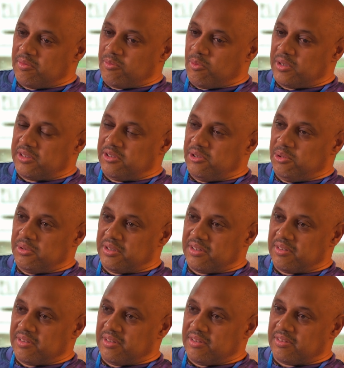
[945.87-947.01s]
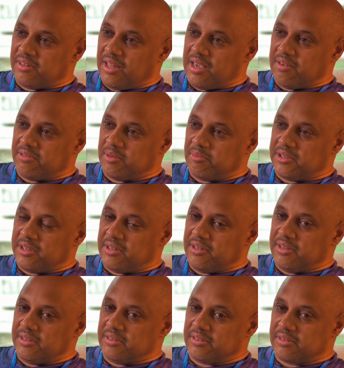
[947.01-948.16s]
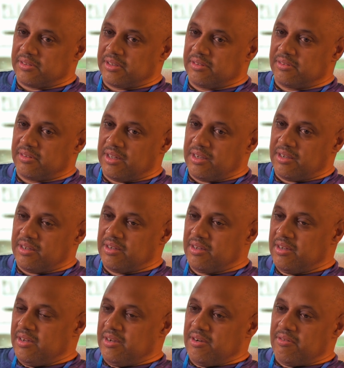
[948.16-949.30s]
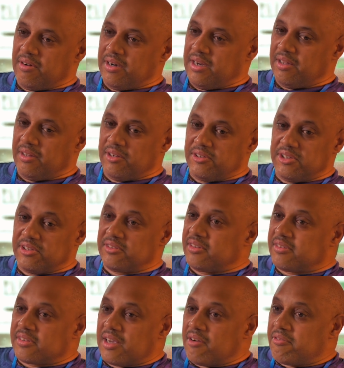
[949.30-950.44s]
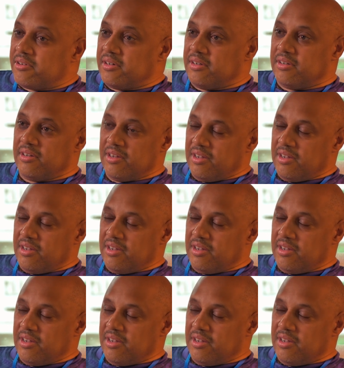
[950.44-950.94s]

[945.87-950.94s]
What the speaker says: what to do with the enslaved cemeteries because right now they're just discovering.